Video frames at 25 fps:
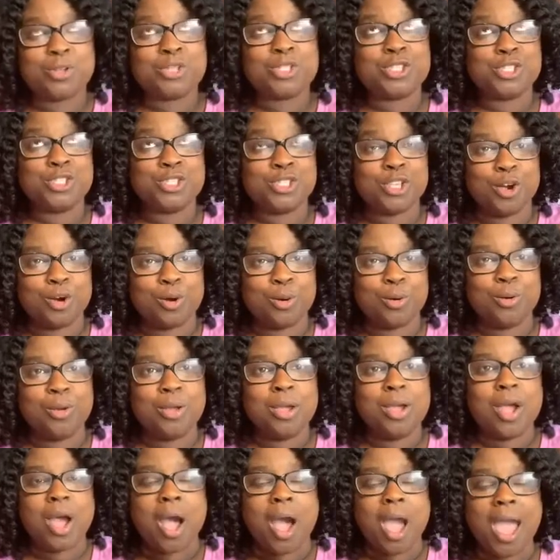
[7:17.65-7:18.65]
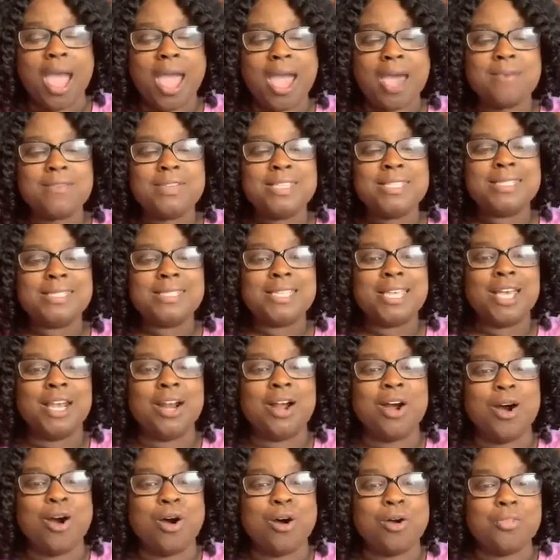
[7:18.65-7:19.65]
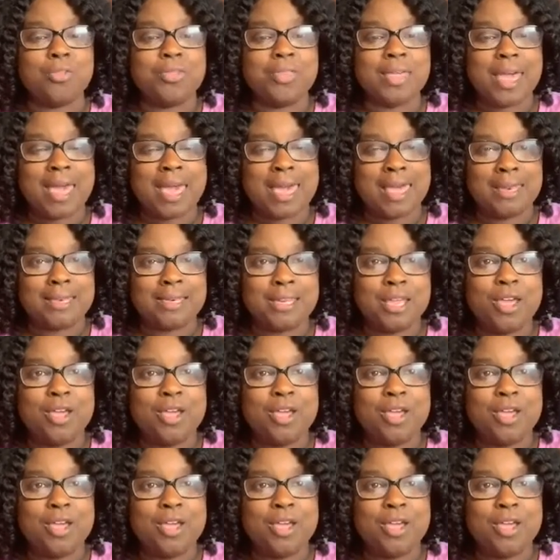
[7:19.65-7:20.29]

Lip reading: So, having said all that,